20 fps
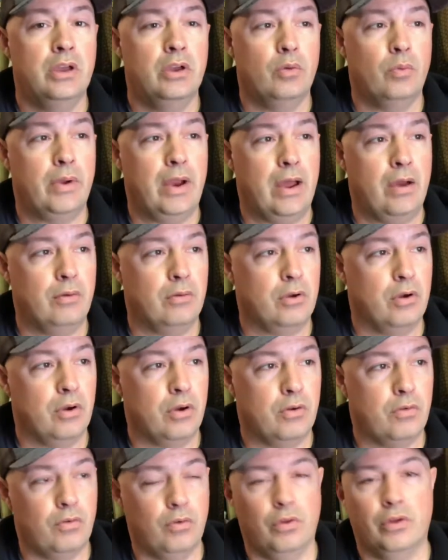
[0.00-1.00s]
without
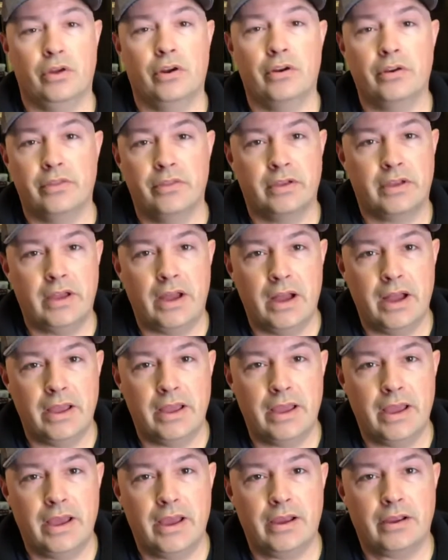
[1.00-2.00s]
crawling under the
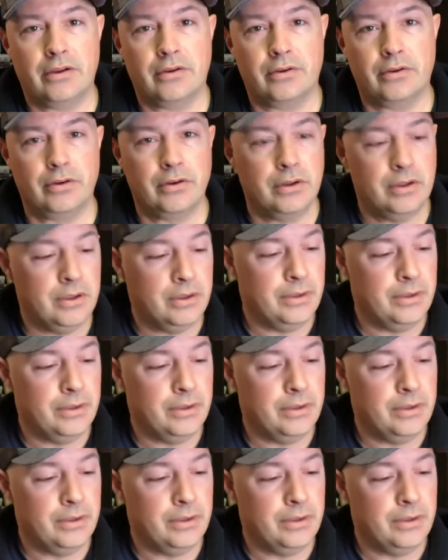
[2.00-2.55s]
kayak or